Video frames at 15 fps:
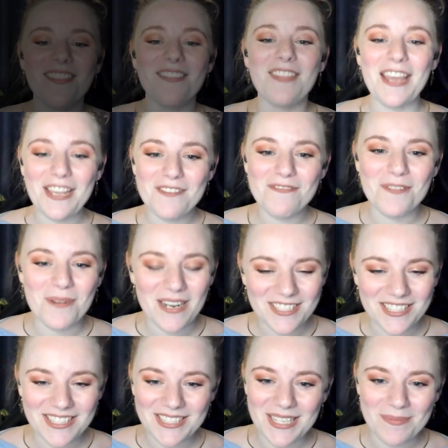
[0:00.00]
Thank you for watching
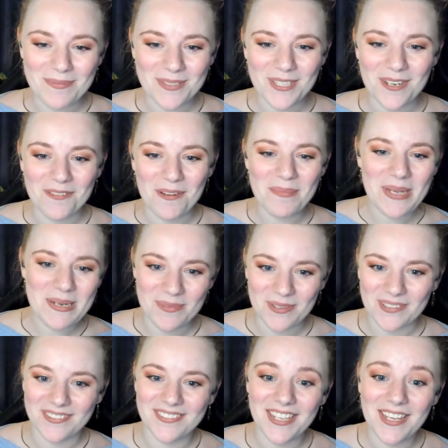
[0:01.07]
this episode of Unbeatable.
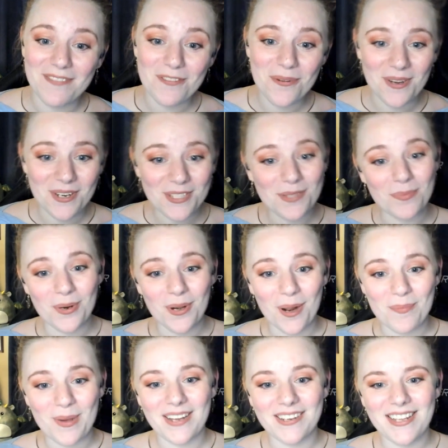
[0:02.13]
If you want to support our
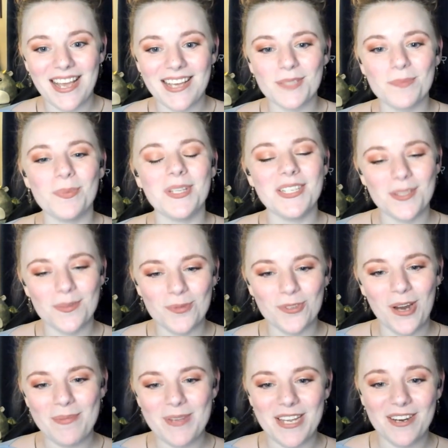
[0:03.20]
podcast, please
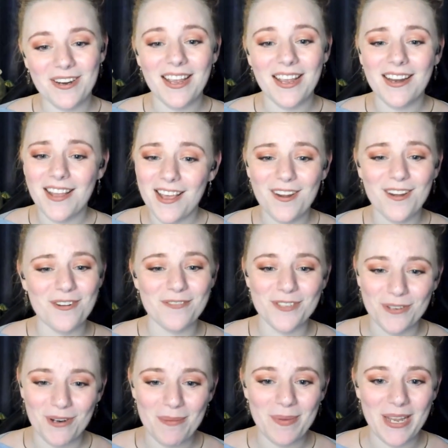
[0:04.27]
subscribe here and head on over to
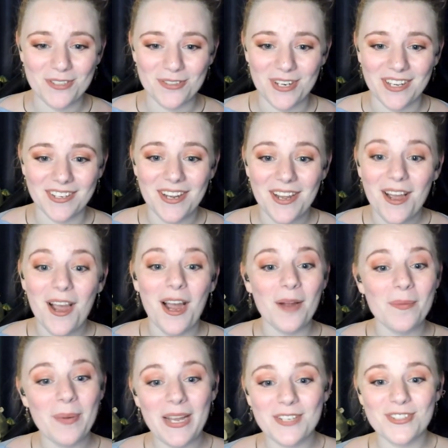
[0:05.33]
our Patreon. Our
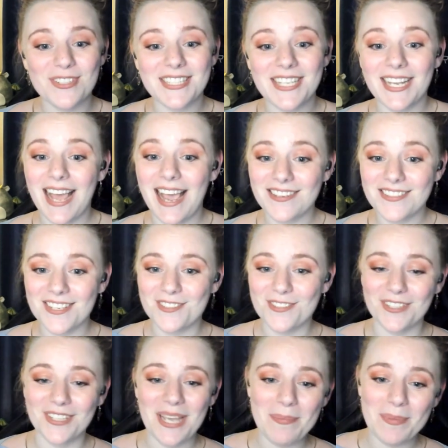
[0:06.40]
patrons get access to
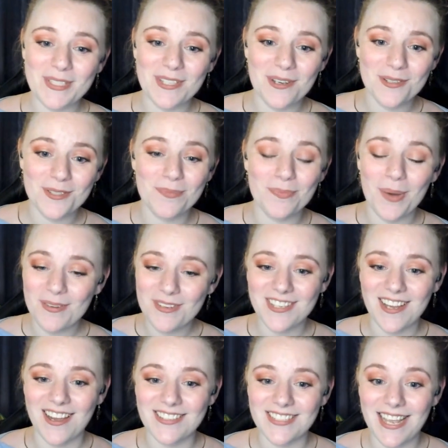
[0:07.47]
early episodes, bonus
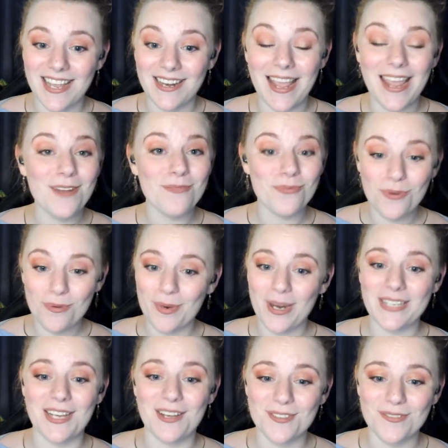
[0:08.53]
content, and rule
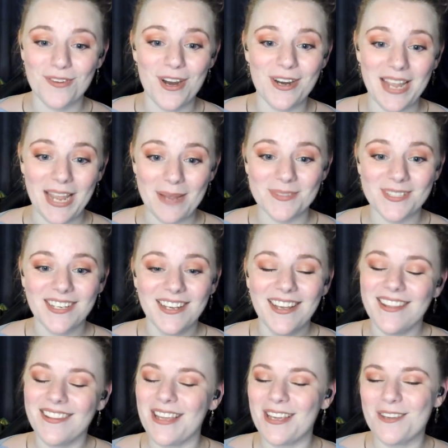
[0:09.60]
breakdowns for our games.
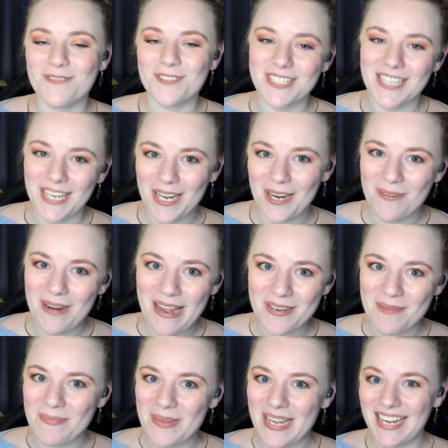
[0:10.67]
Thank you for sticking around
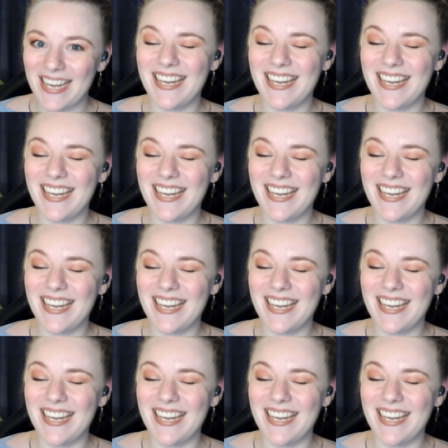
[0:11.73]
and being